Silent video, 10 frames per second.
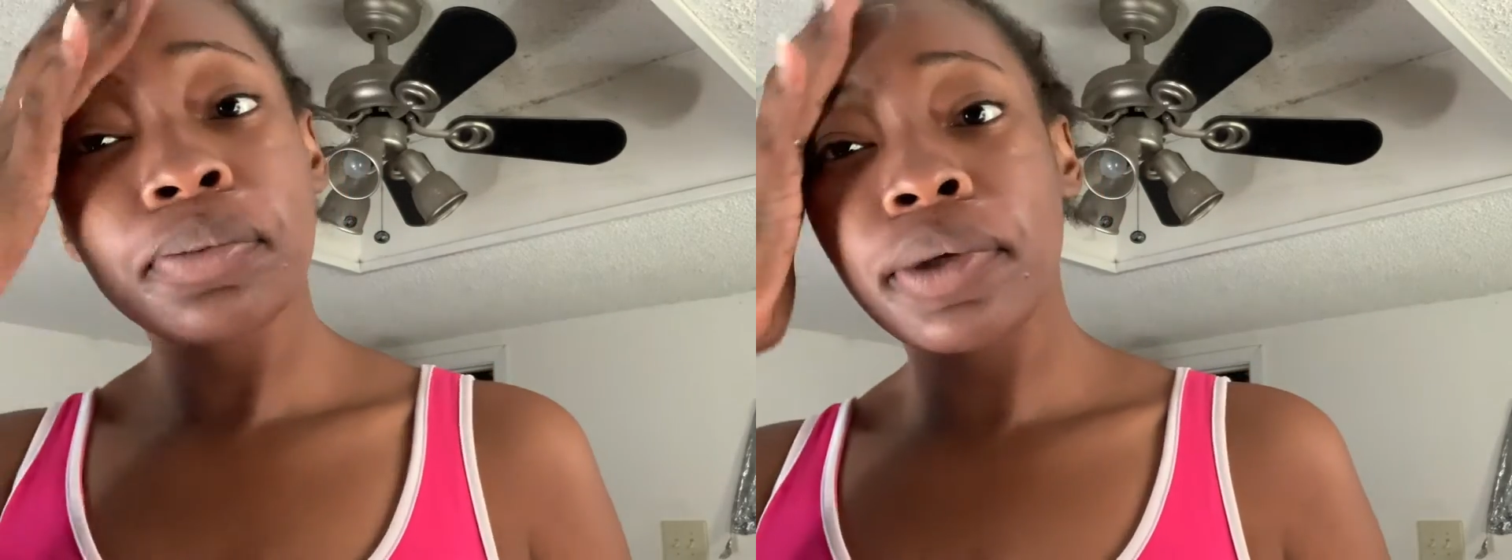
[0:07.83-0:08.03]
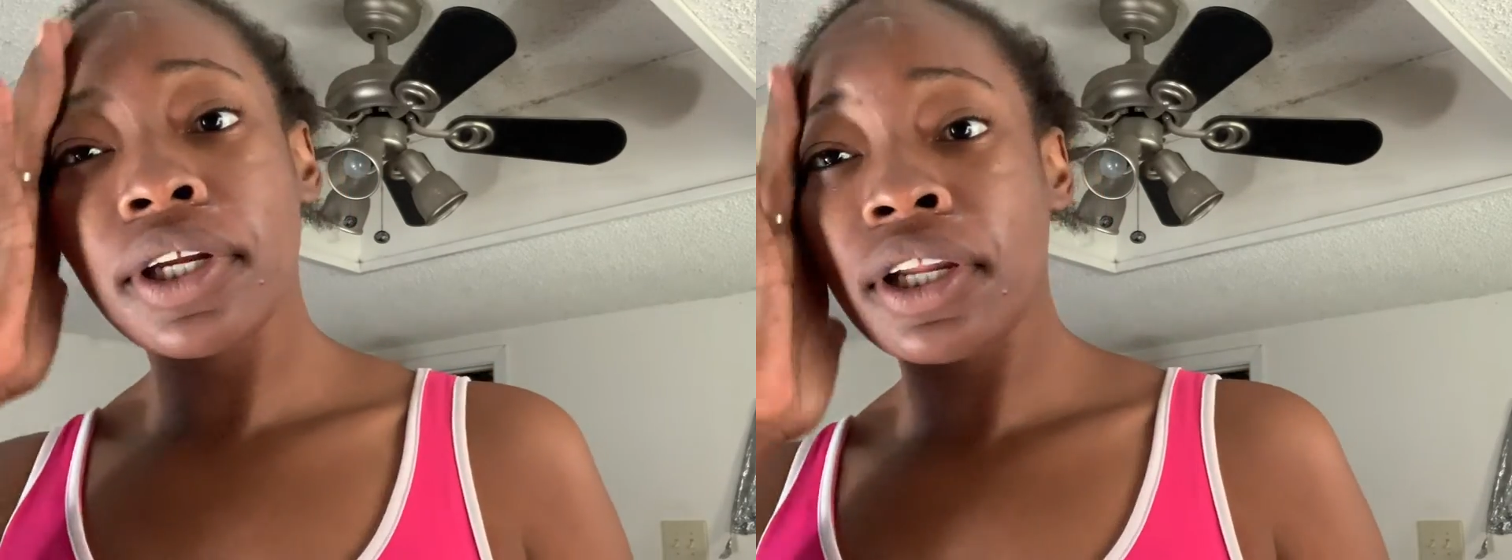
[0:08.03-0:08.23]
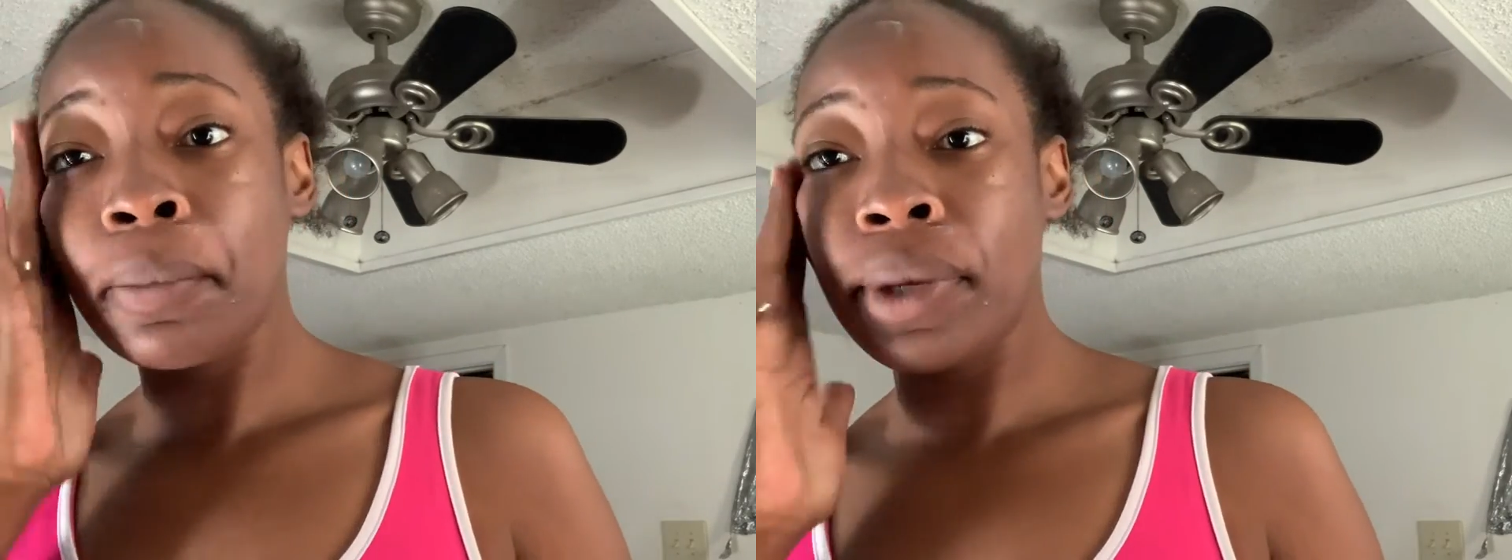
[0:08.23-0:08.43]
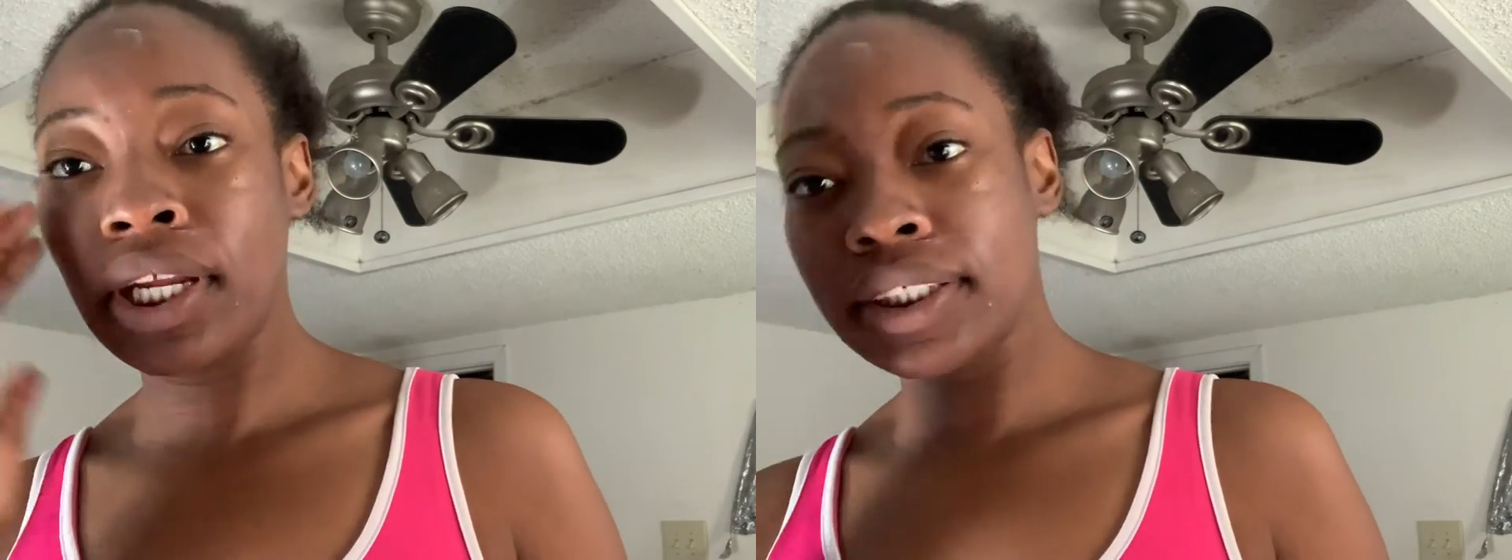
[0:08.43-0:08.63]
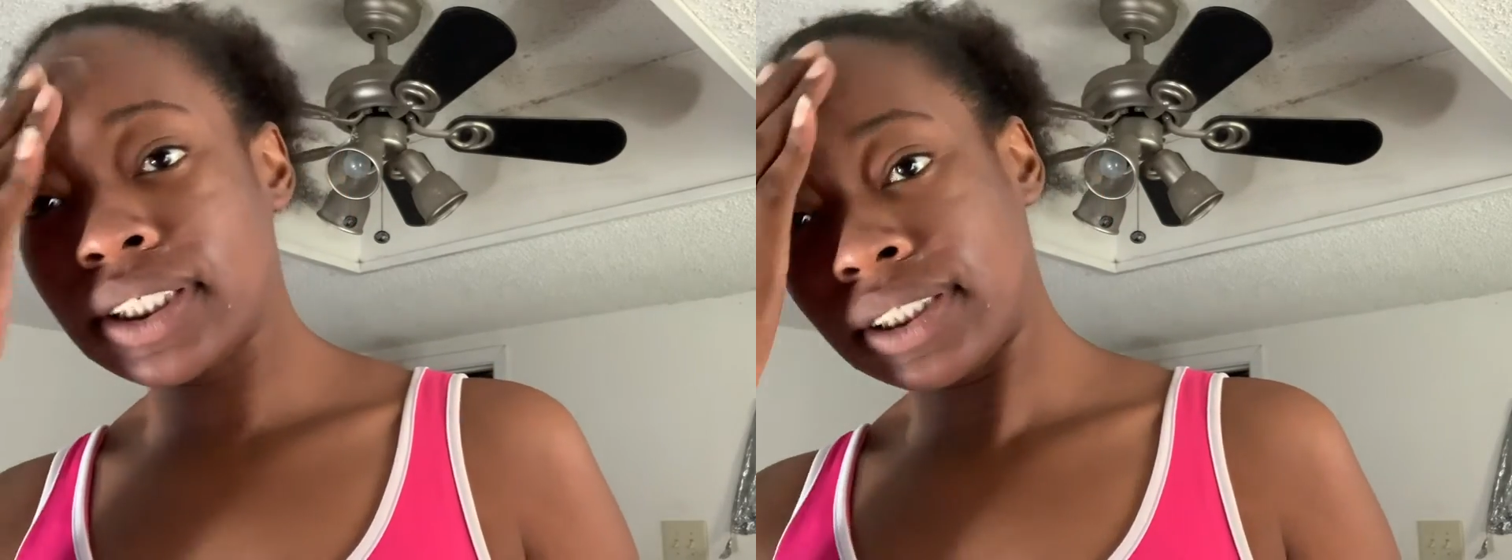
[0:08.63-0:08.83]
been a little
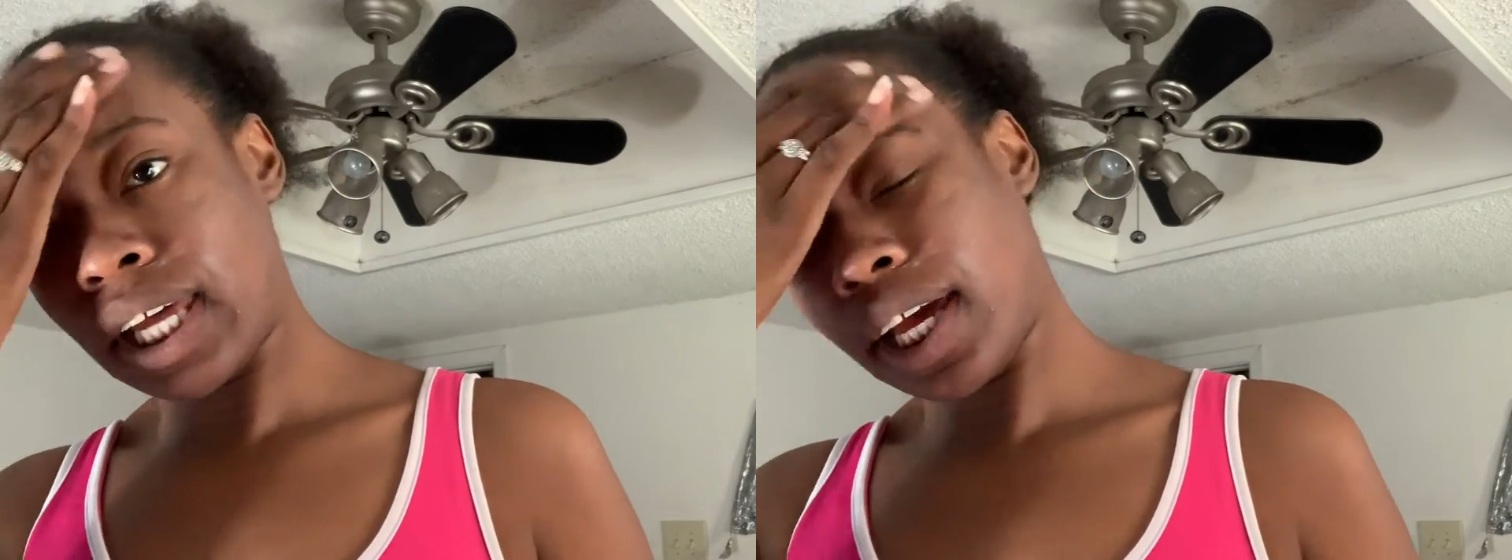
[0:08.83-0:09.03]
minute since I